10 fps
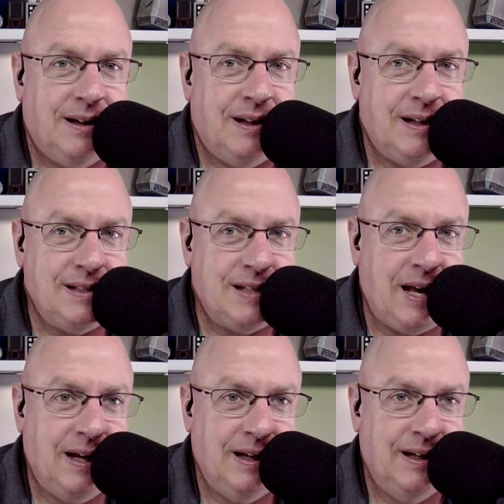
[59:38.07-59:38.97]
Is oh, that
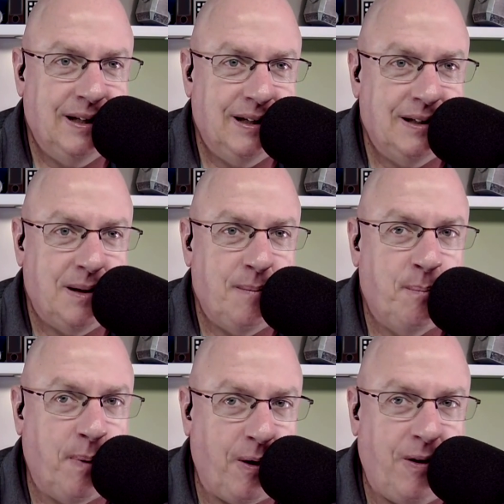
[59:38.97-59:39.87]
burning on a
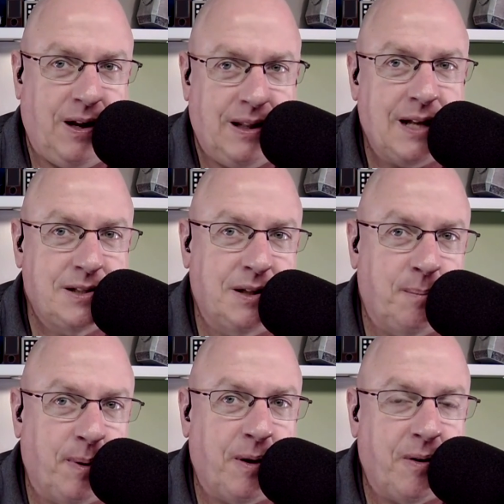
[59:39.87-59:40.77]
burning? That's the
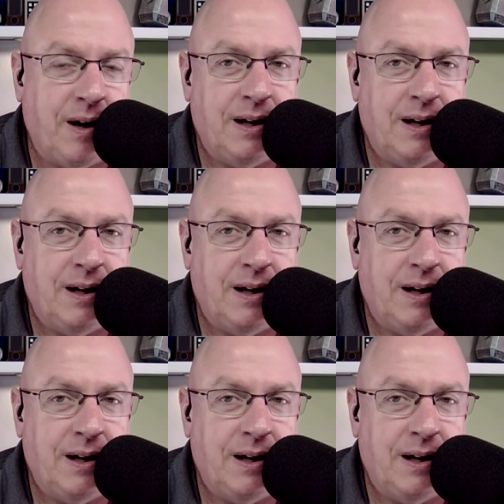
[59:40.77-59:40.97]
burn, burn rate.